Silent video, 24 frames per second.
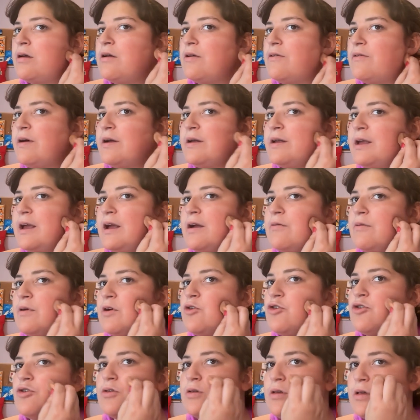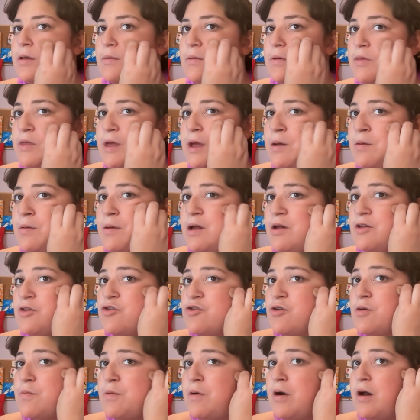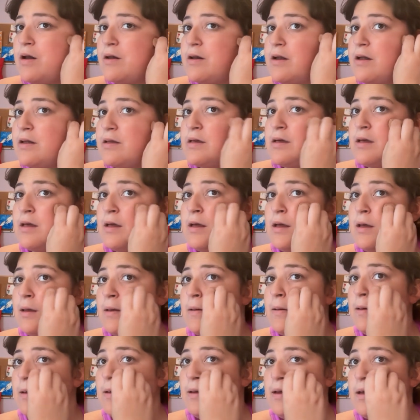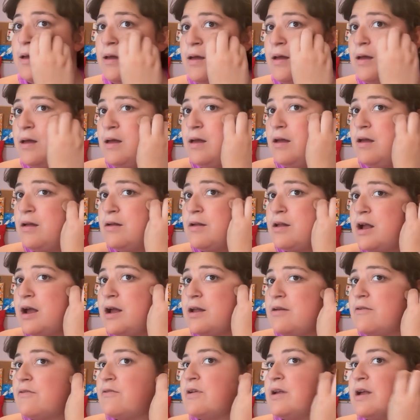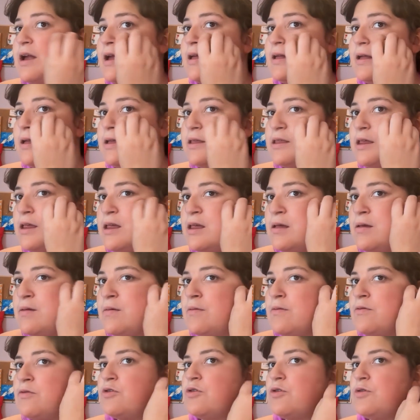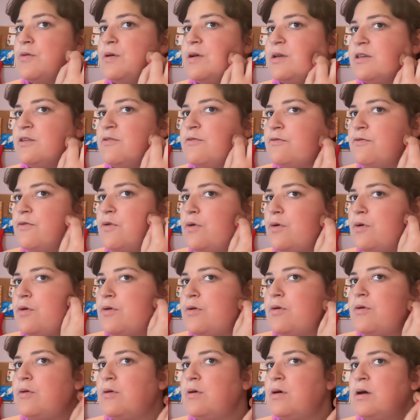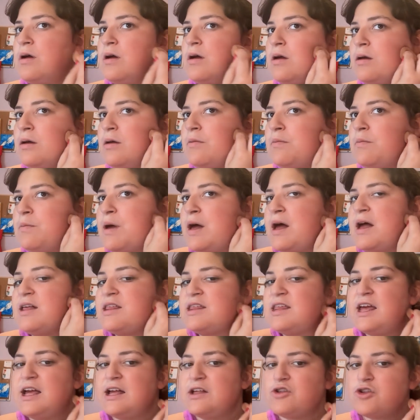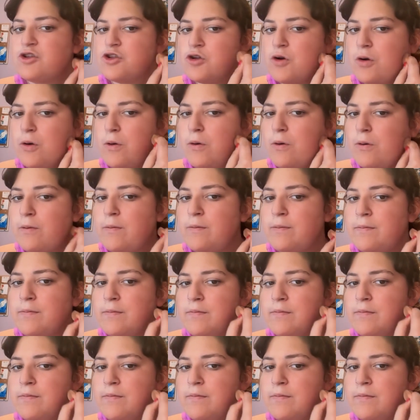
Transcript: if I can't reach some of that extra product, and kind of get it to its full potential.